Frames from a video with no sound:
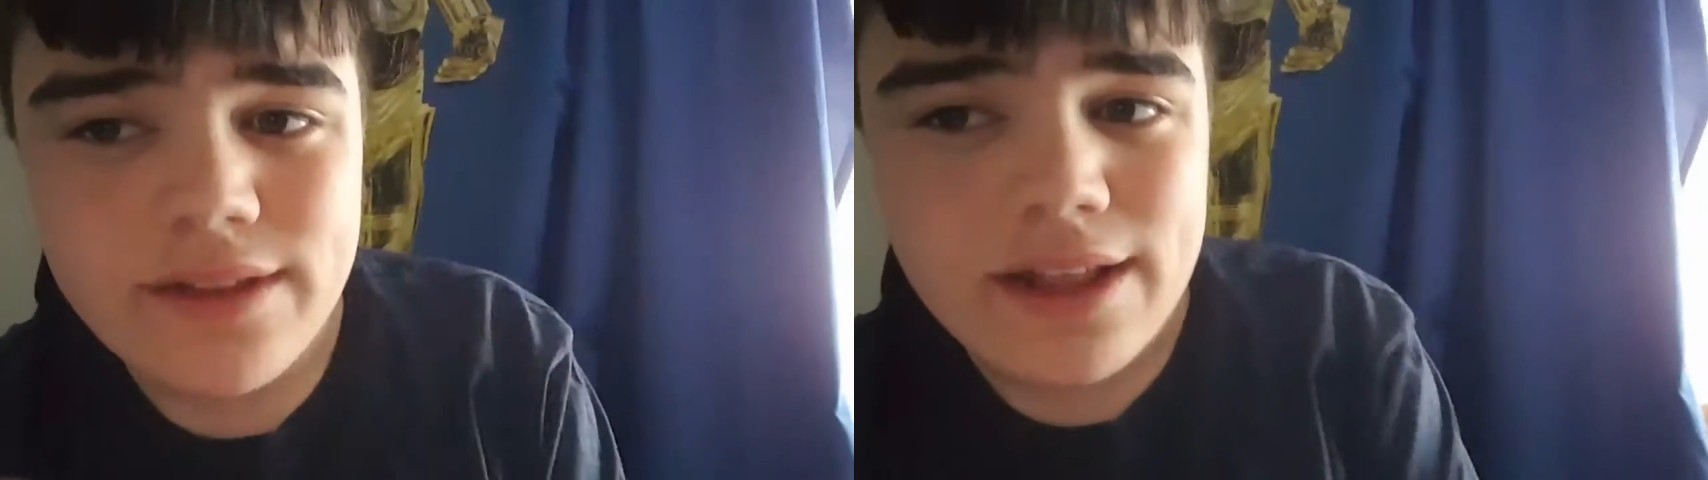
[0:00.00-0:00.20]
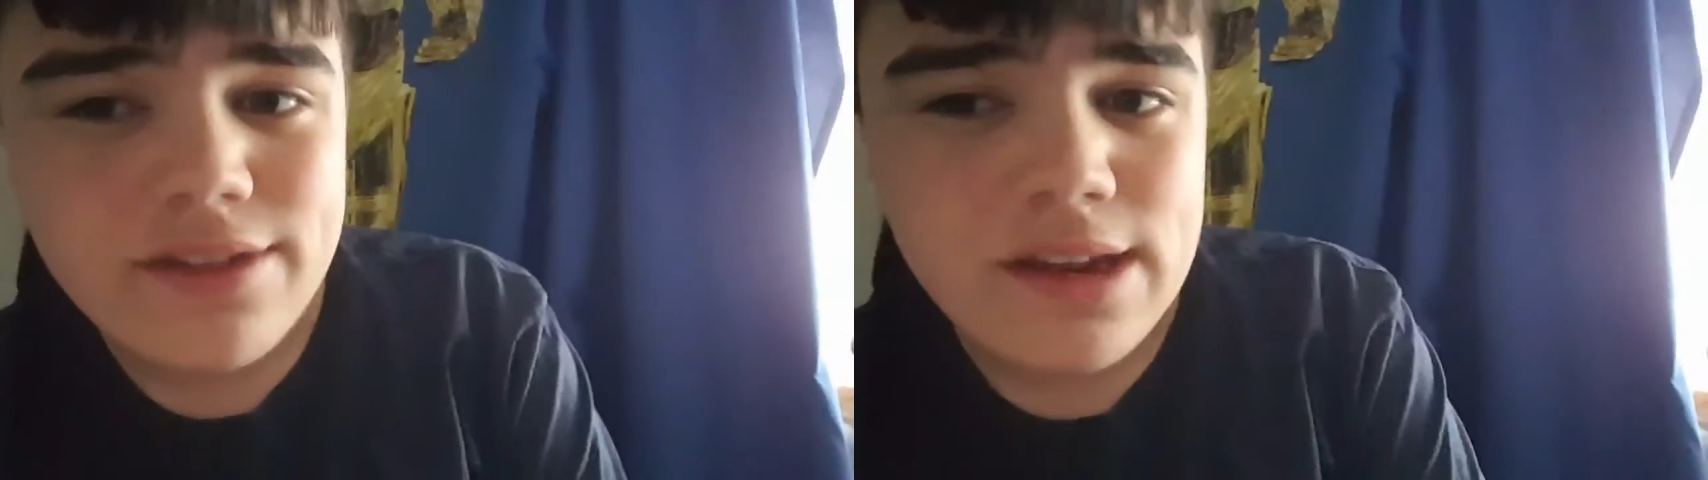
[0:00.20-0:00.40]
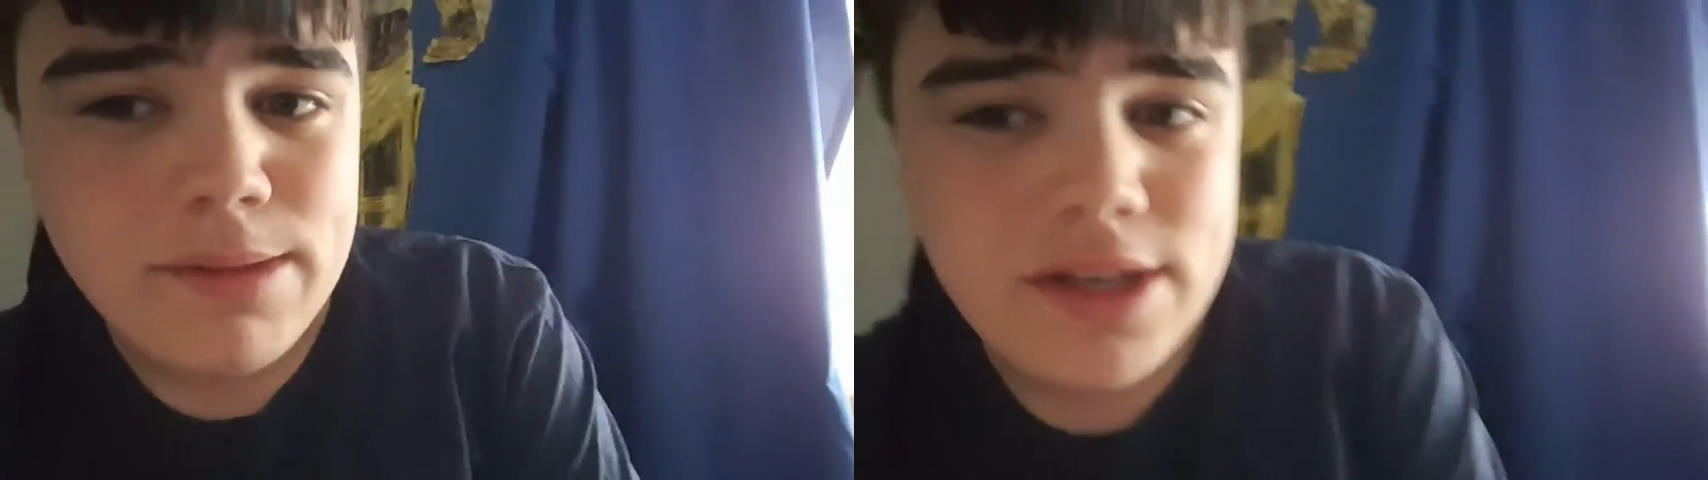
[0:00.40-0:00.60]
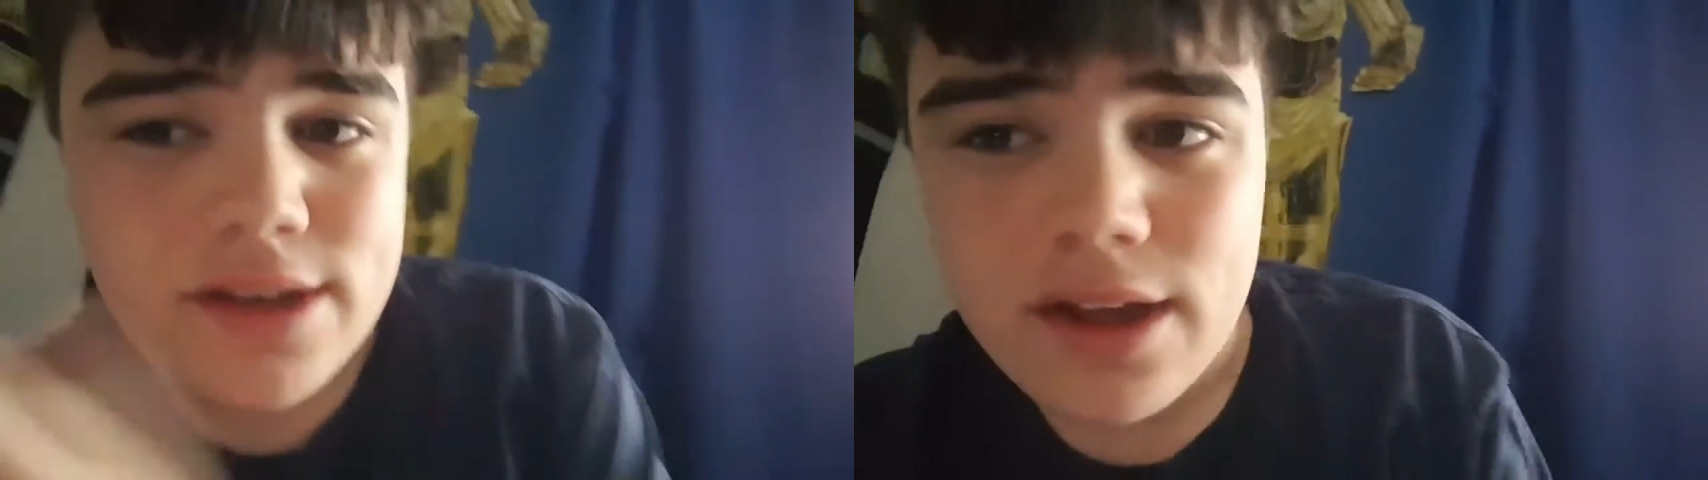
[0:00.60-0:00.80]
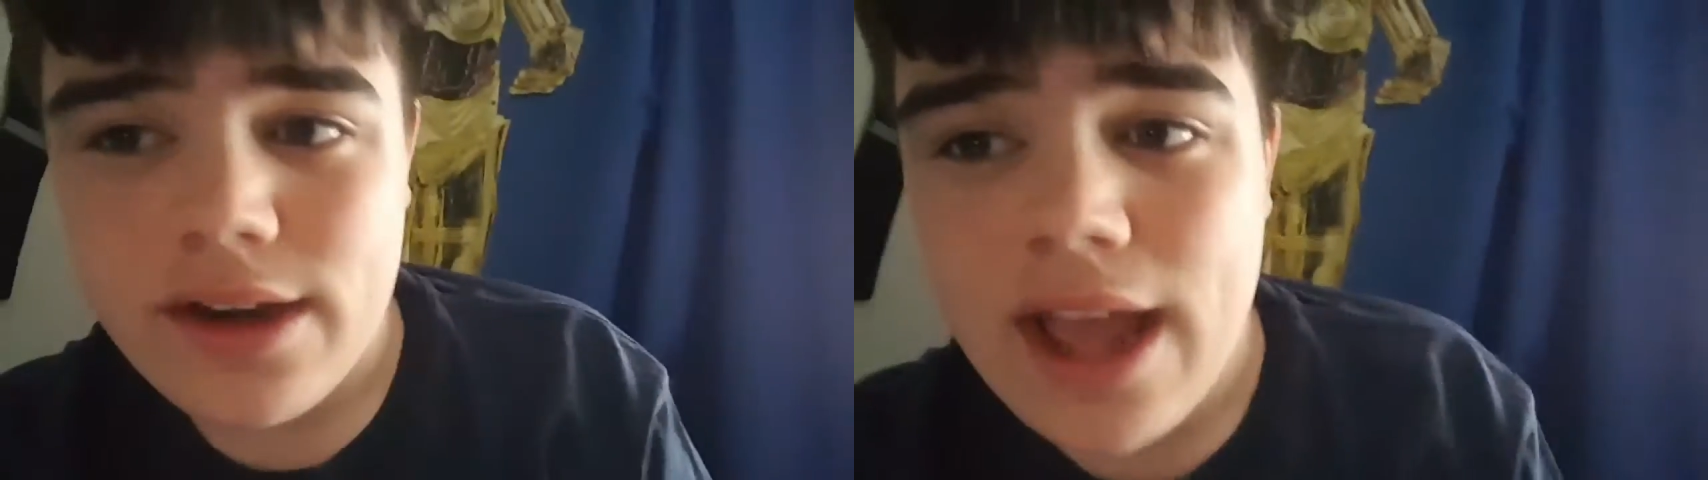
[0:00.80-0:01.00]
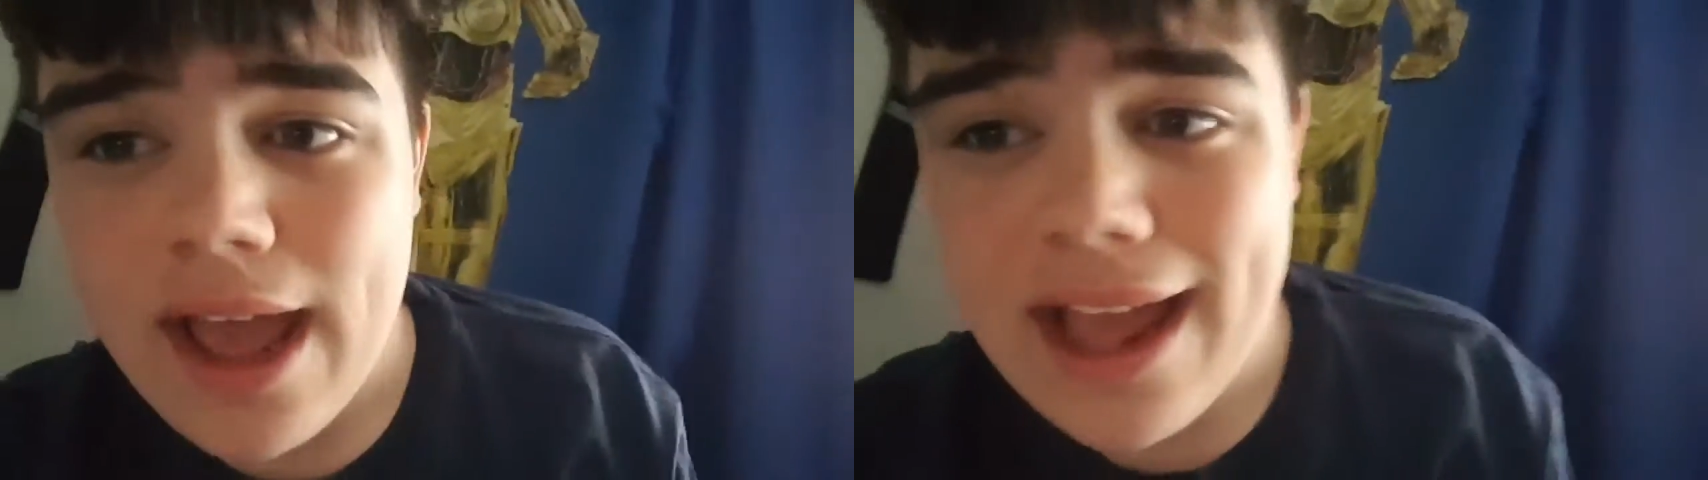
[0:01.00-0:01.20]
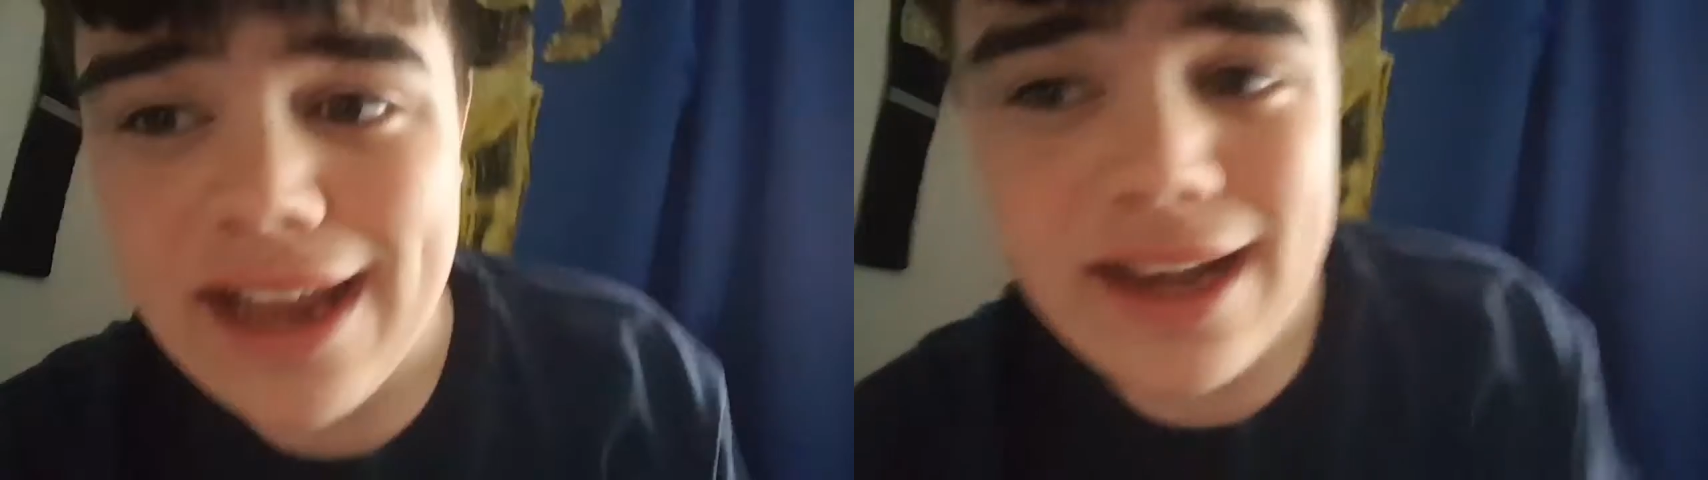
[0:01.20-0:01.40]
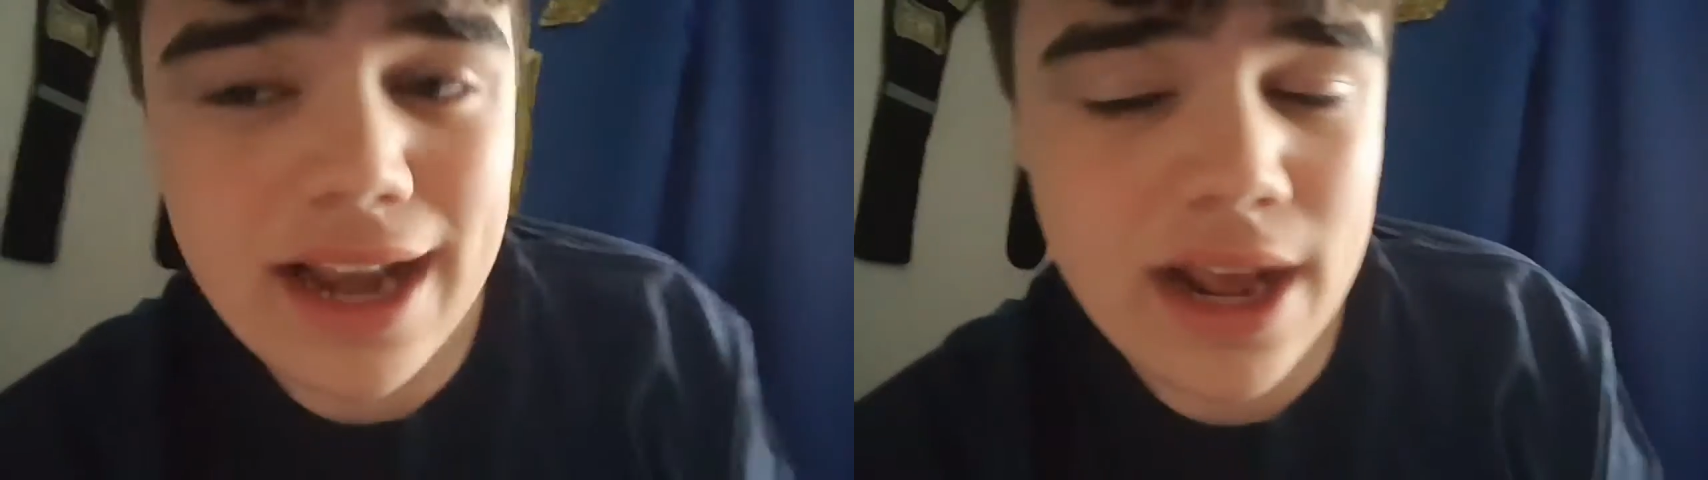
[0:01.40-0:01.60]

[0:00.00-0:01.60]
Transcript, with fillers: That's going to be done. And